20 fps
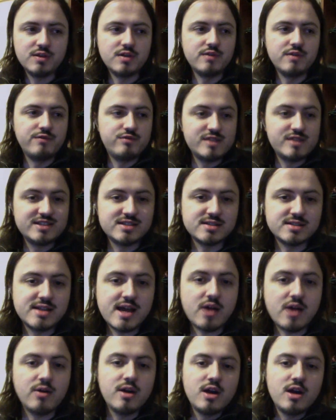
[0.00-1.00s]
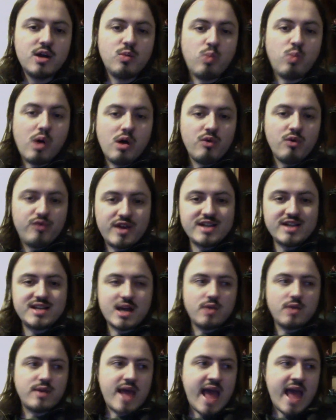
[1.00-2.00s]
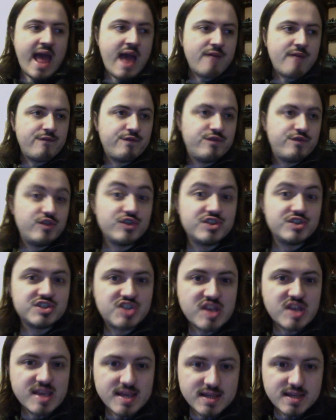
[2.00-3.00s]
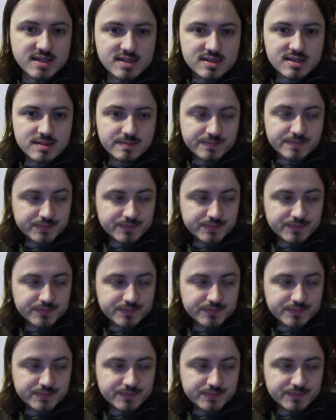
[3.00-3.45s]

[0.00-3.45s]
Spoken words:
risen. Now, while they don't have the disease,